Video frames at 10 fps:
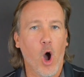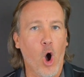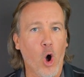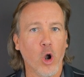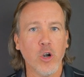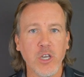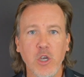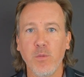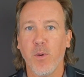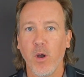are
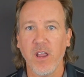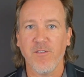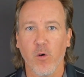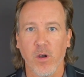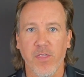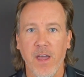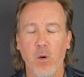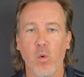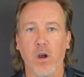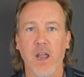you putting forth
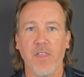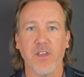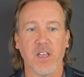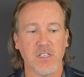that work ethic?